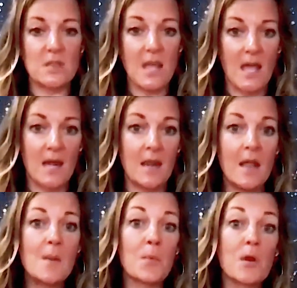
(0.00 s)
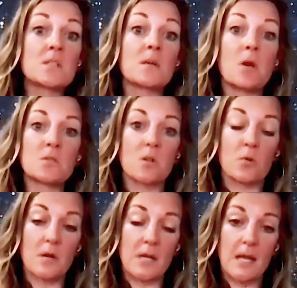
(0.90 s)
which then brings the
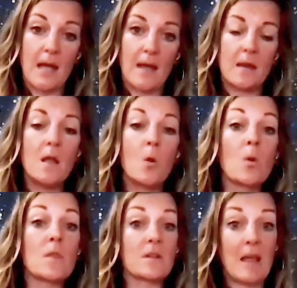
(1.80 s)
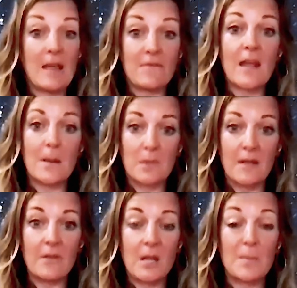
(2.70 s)
most glory to God with the life
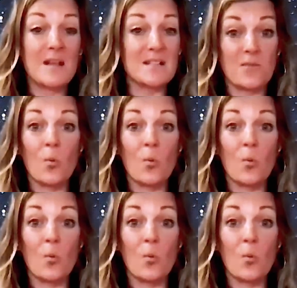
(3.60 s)
that I'm living,